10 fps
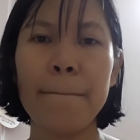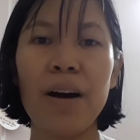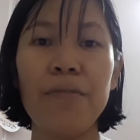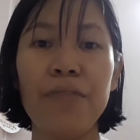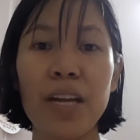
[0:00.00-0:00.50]

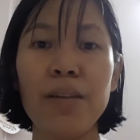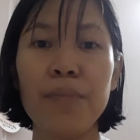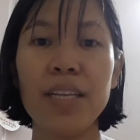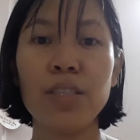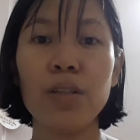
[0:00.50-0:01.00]
a
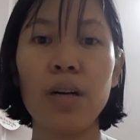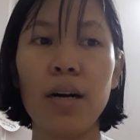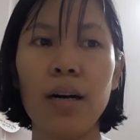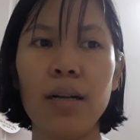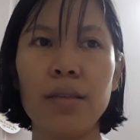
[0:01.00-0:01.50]
Vietnamese
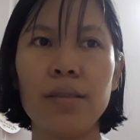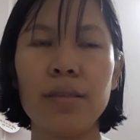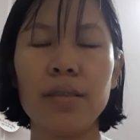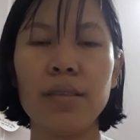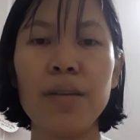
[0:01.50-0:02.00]

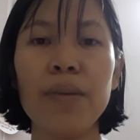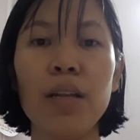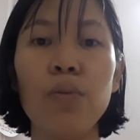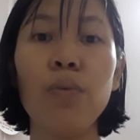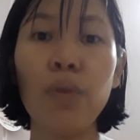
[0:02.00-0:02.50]

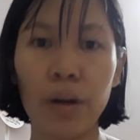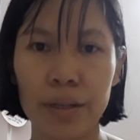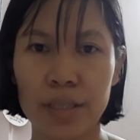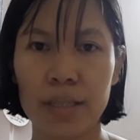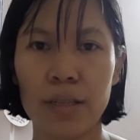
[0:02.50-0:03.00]
similar word
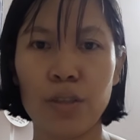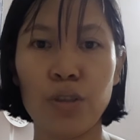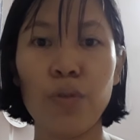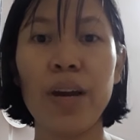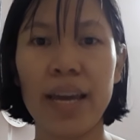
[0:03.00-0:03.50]

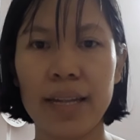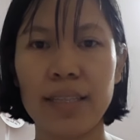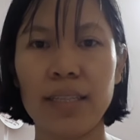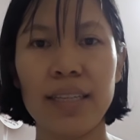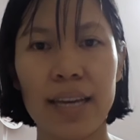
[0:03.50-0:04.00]
to
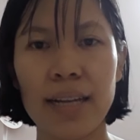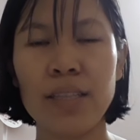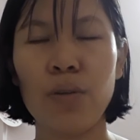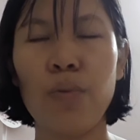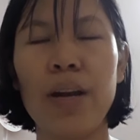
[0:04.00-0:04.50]
it.
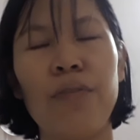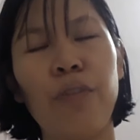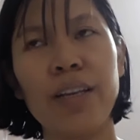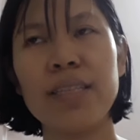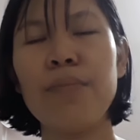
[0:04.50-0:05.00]
Yes,
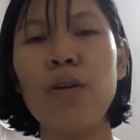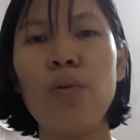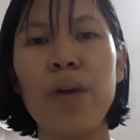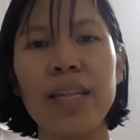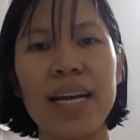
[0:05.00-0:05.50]
for example,
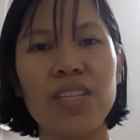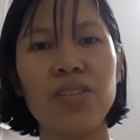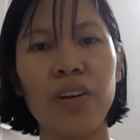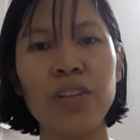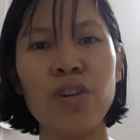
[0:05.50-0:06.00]
when I
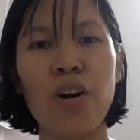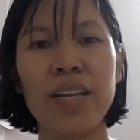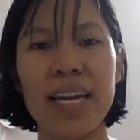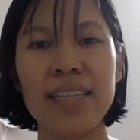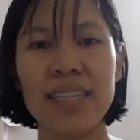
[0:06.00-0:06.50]
search on
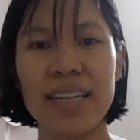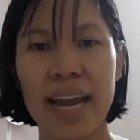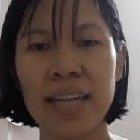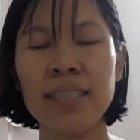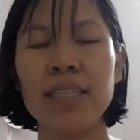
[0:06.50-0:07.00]

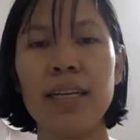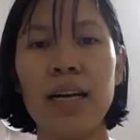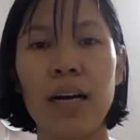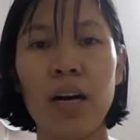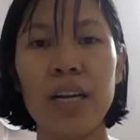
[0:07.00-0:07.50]
internet
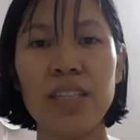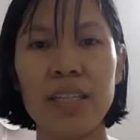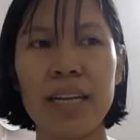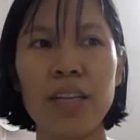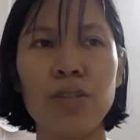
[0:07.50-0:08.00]

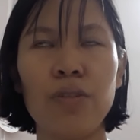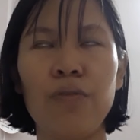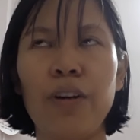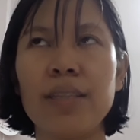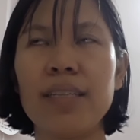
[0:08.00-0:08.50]

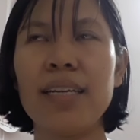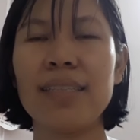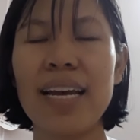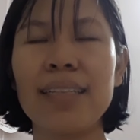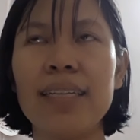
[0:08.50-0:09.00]
for
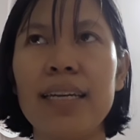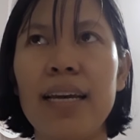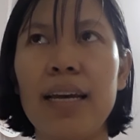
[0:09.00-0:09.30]
exactly